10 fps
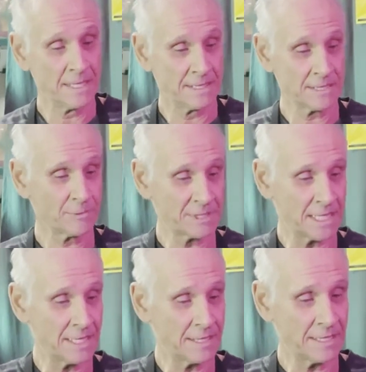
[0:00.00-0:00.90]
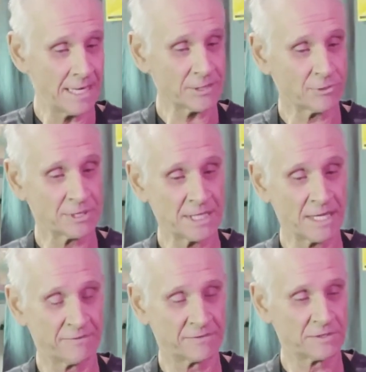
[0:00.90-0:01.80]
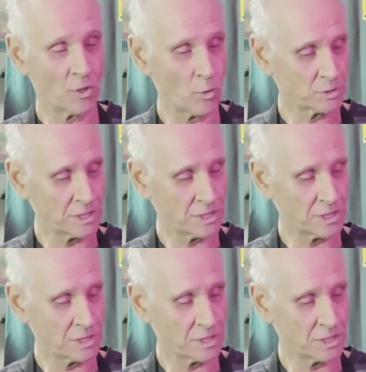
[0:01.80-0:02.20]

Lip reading: This was an actual set of old